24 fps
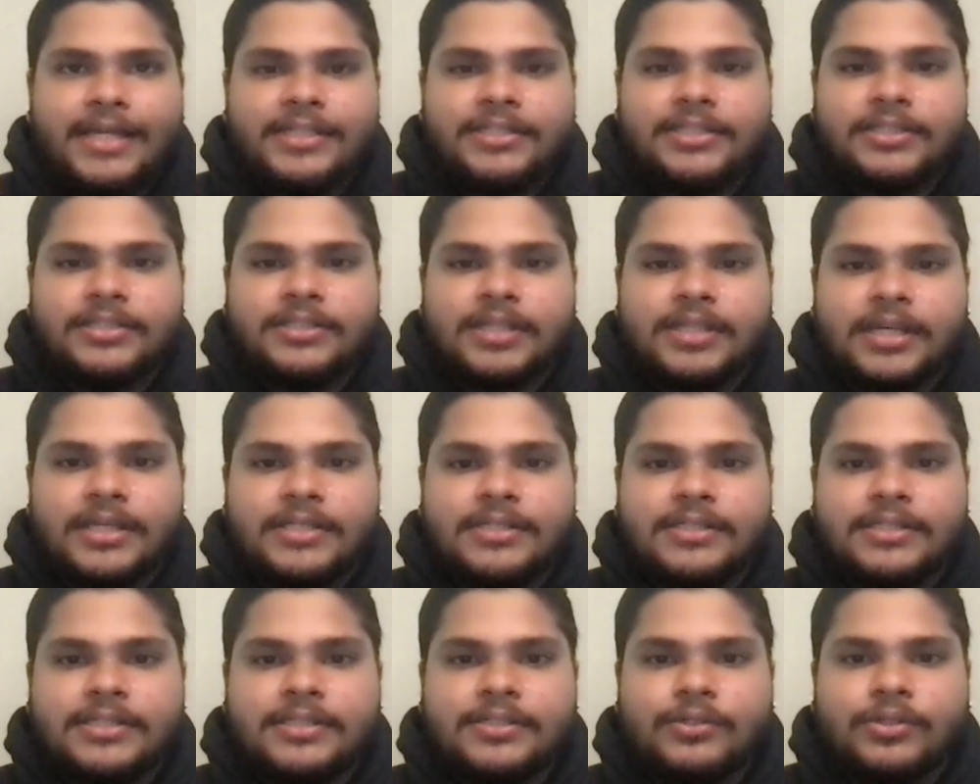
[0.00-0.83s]

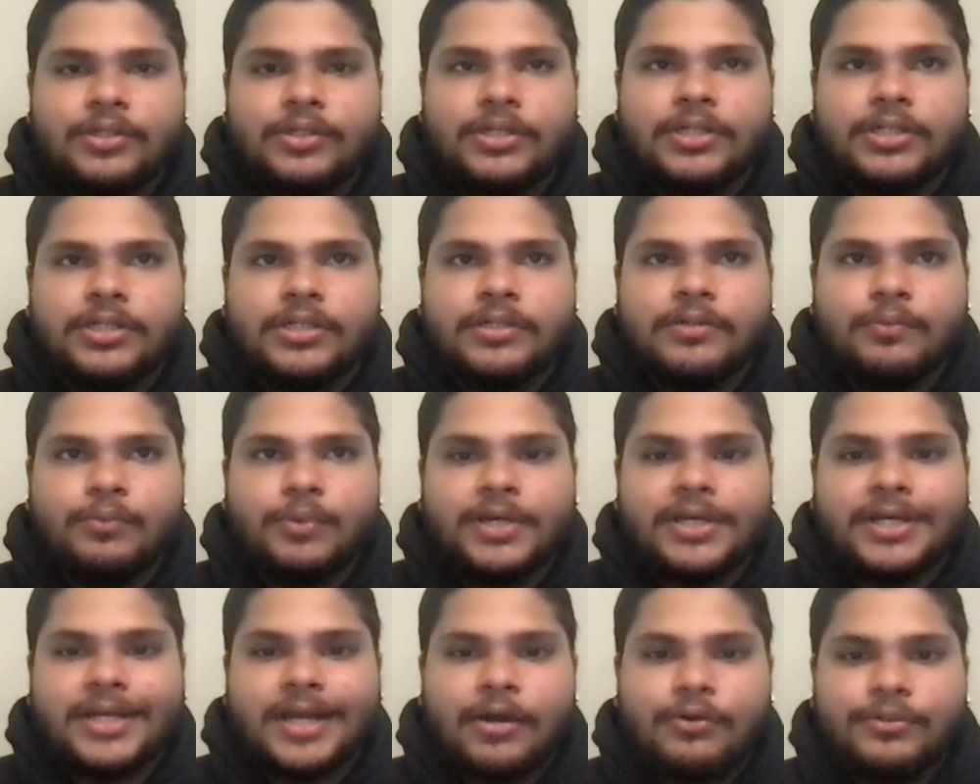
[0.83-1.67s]
exercises or
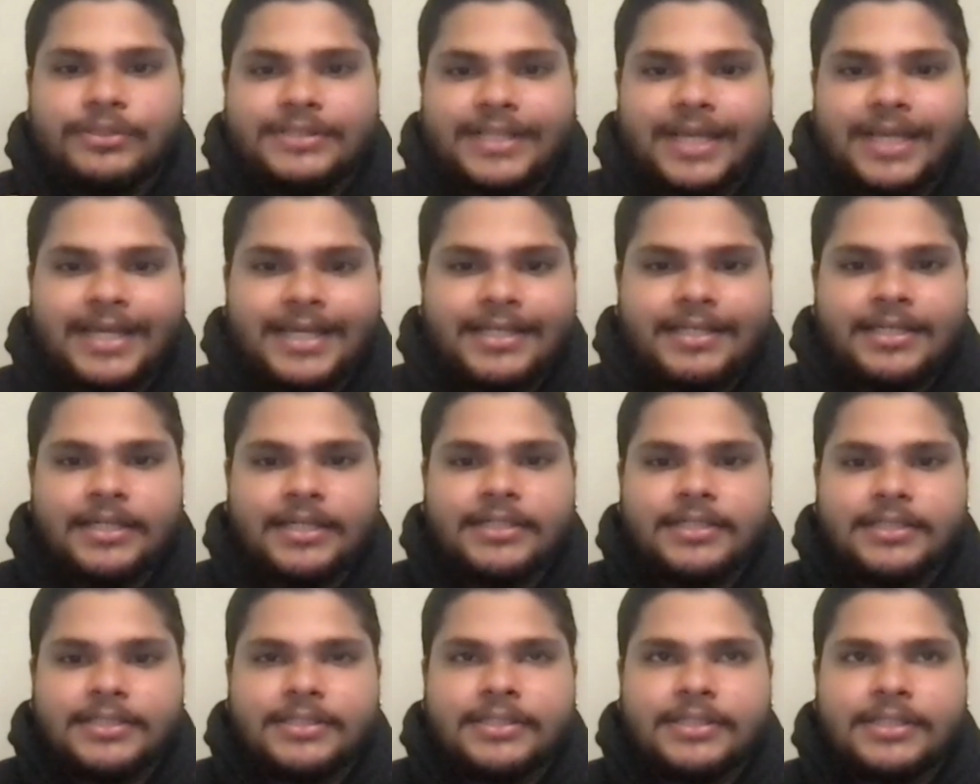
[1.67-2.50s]
workouts that he
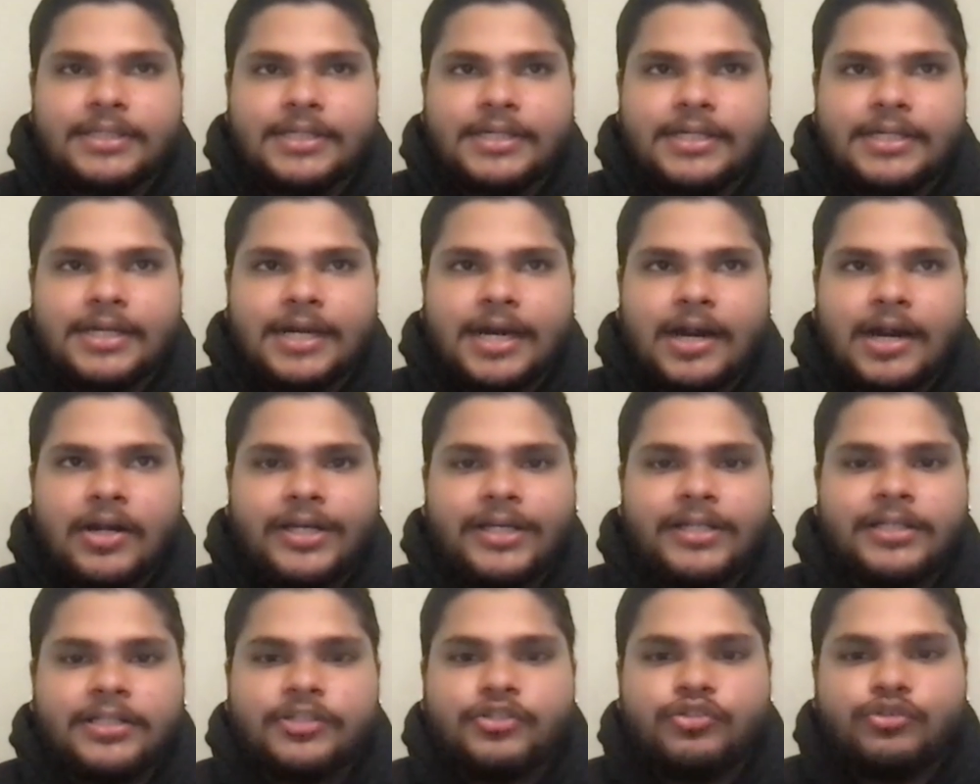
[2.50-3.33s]
does are
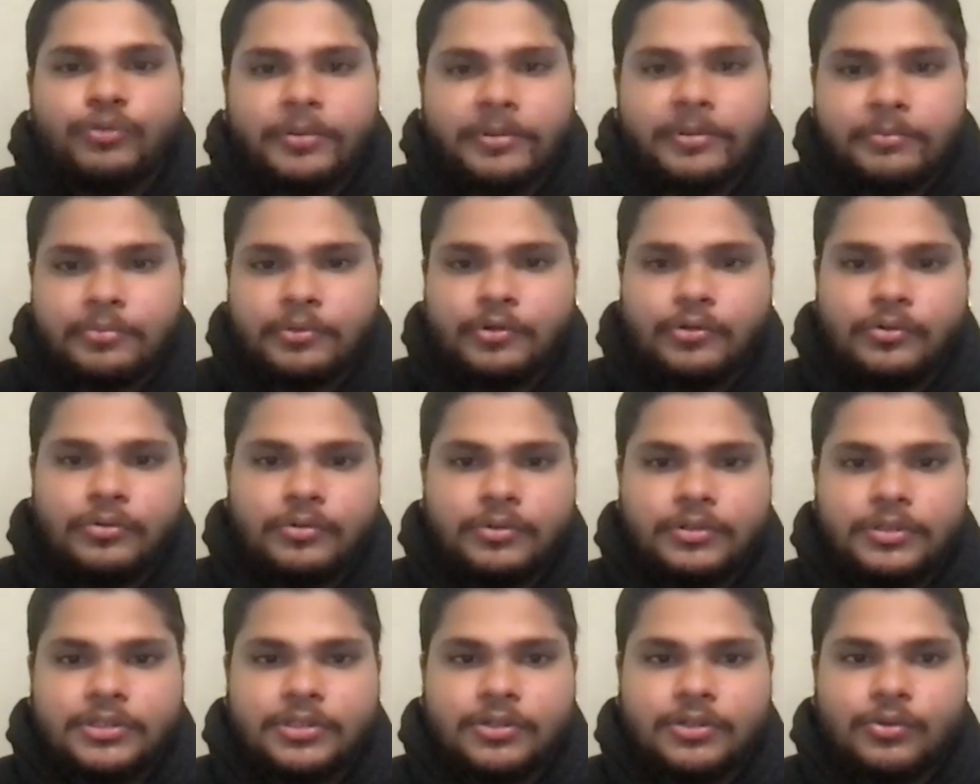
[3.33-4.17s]
in the swimming
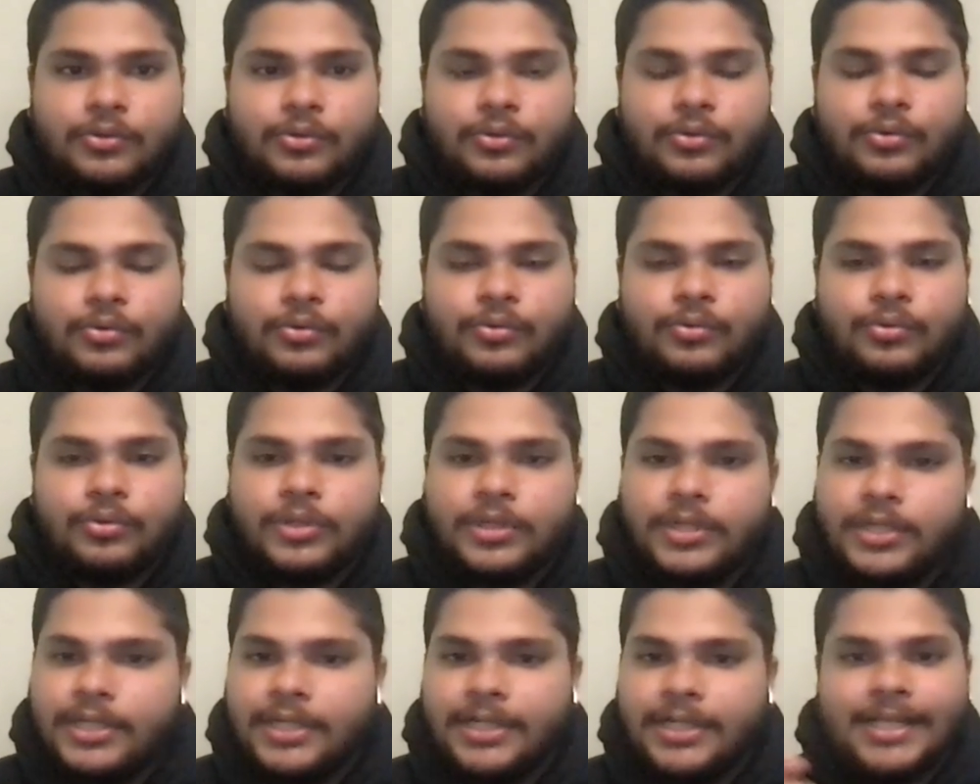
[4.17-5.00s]
pool. So
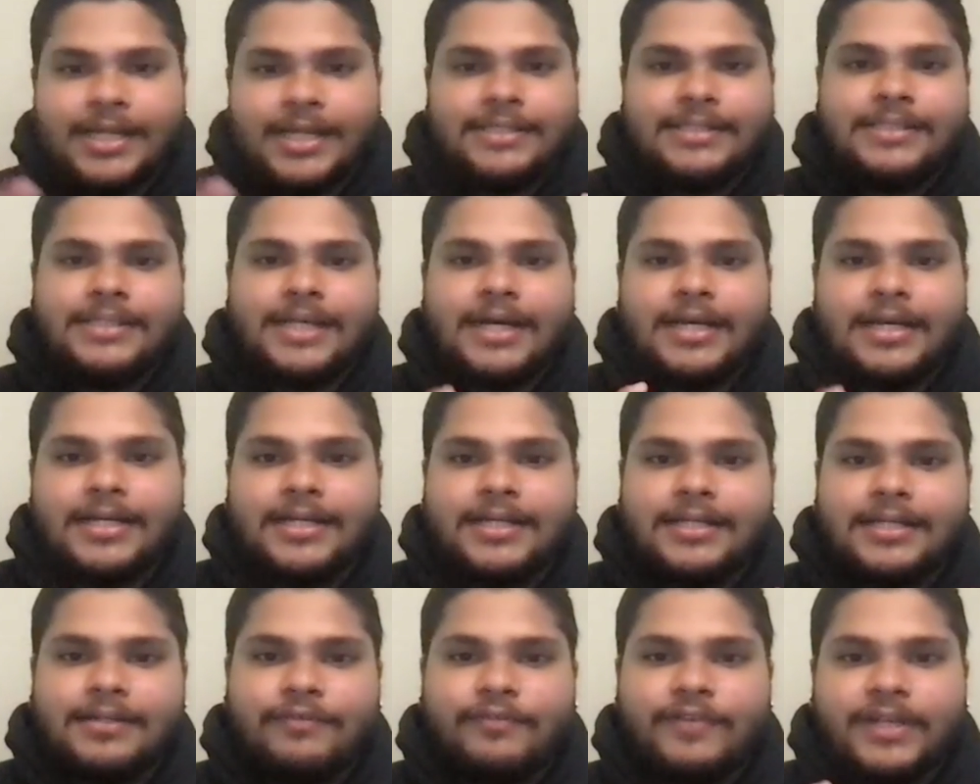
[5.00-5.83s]
that's not gonna
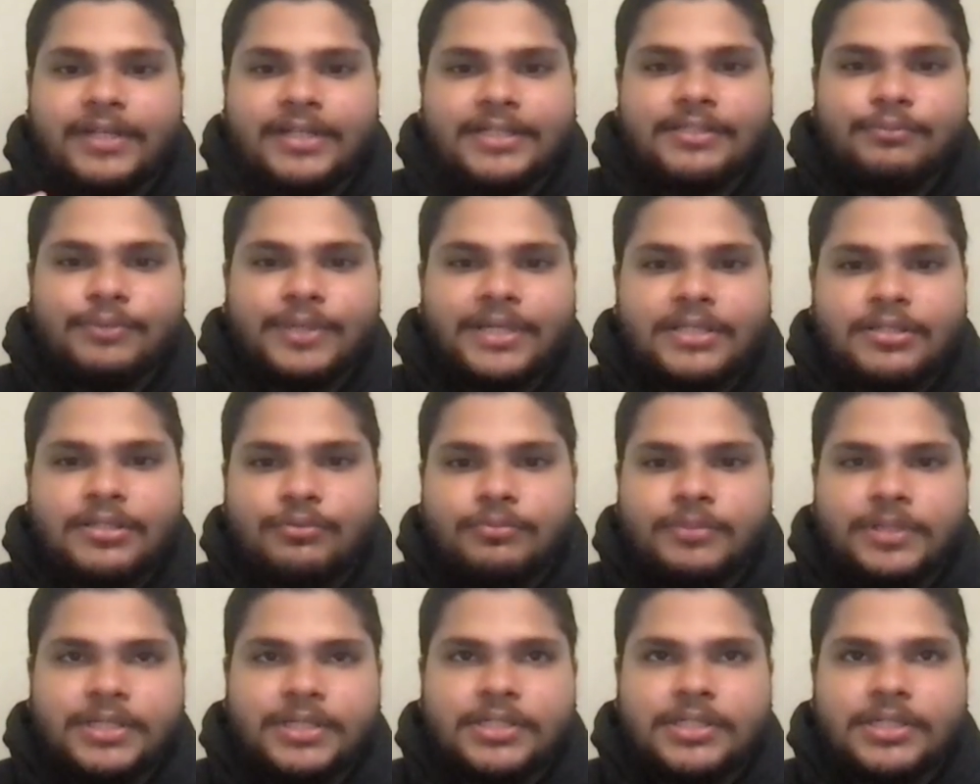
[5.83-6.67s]
affect his weight too
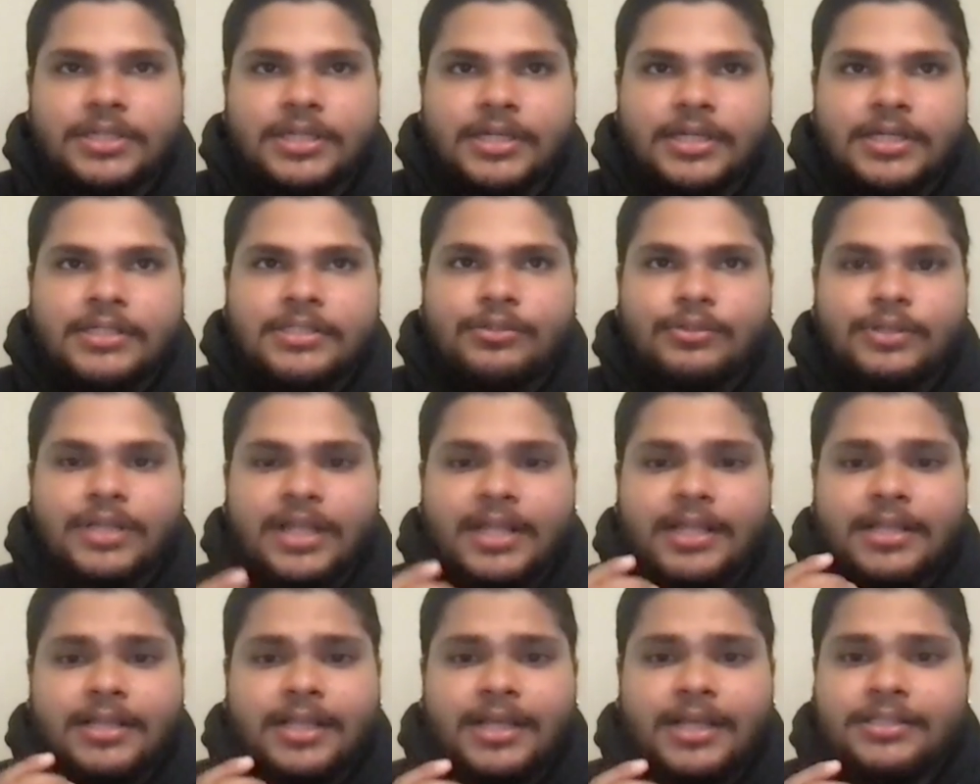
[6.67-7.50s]
much. So that
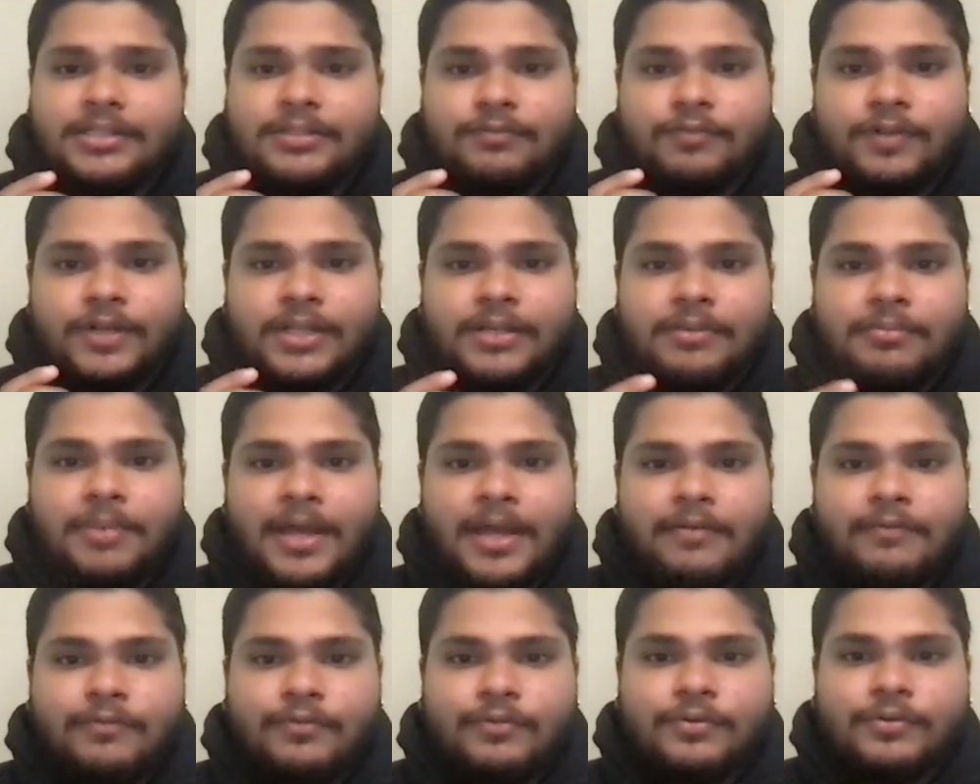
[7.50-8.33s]
that's really bad
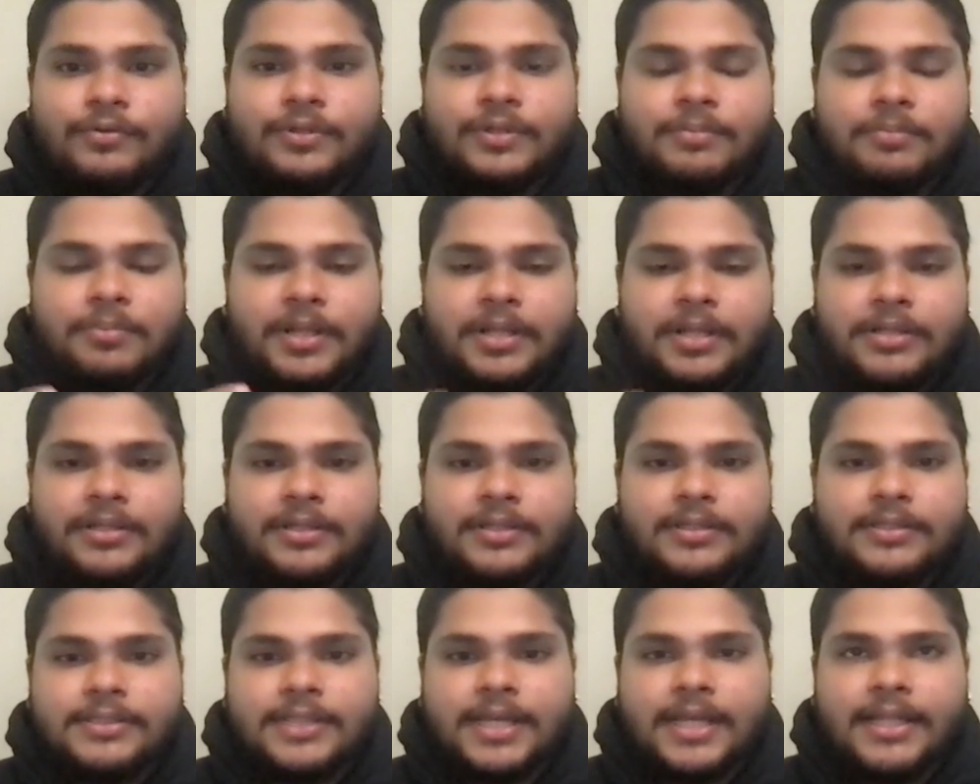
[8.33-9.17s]
for the
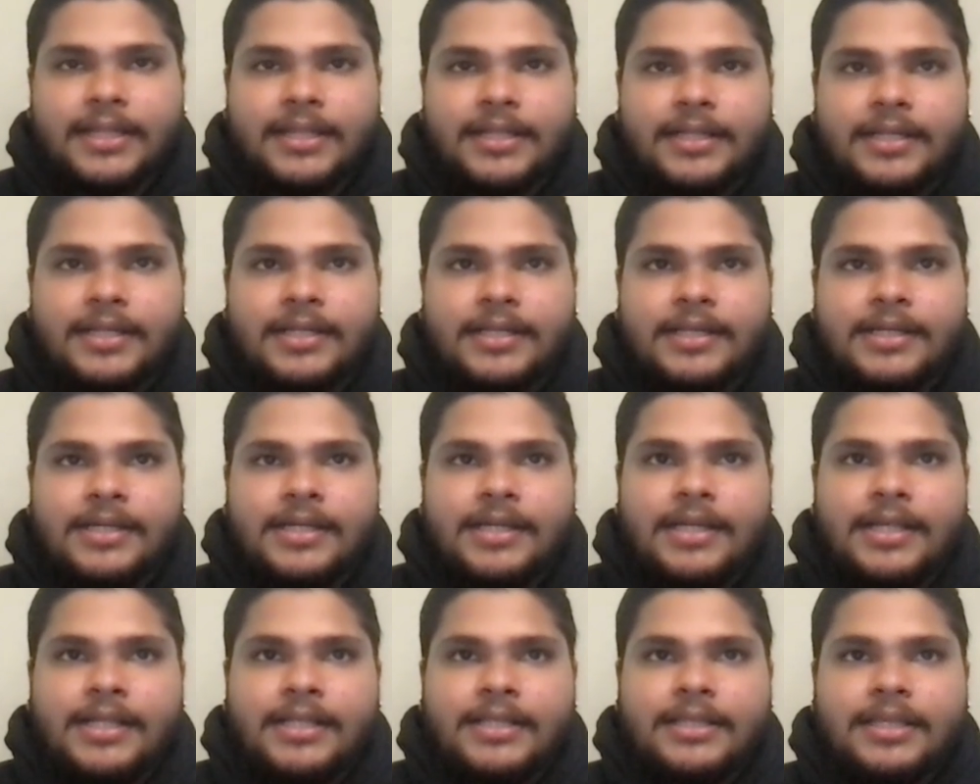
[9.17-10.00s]
Pelicans. And then
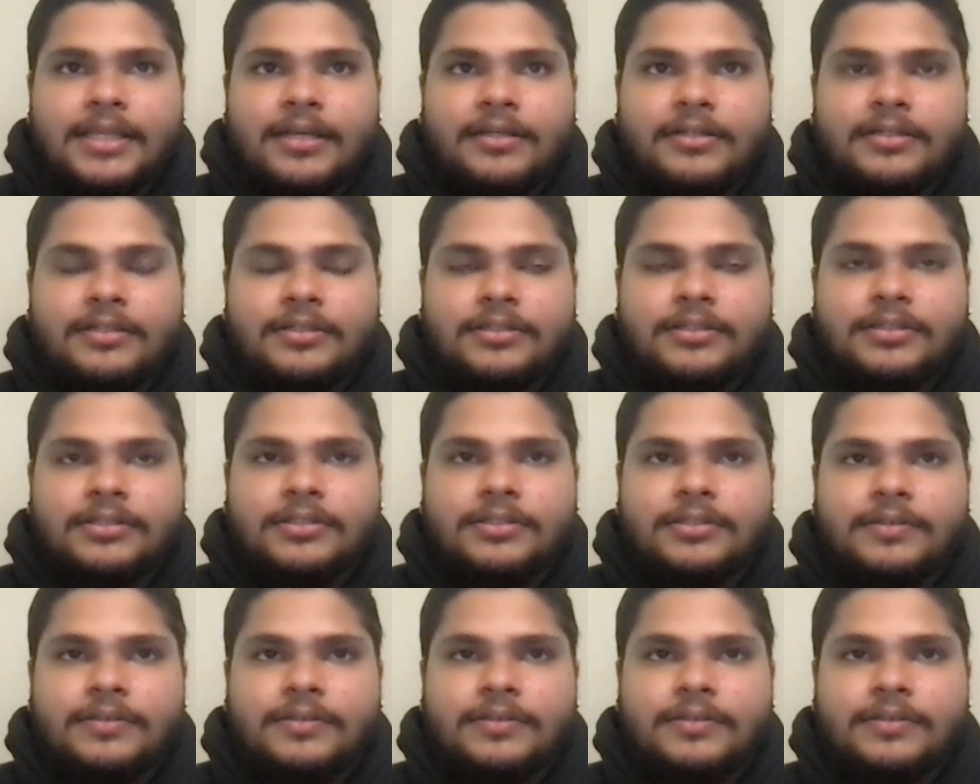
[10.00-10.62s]
their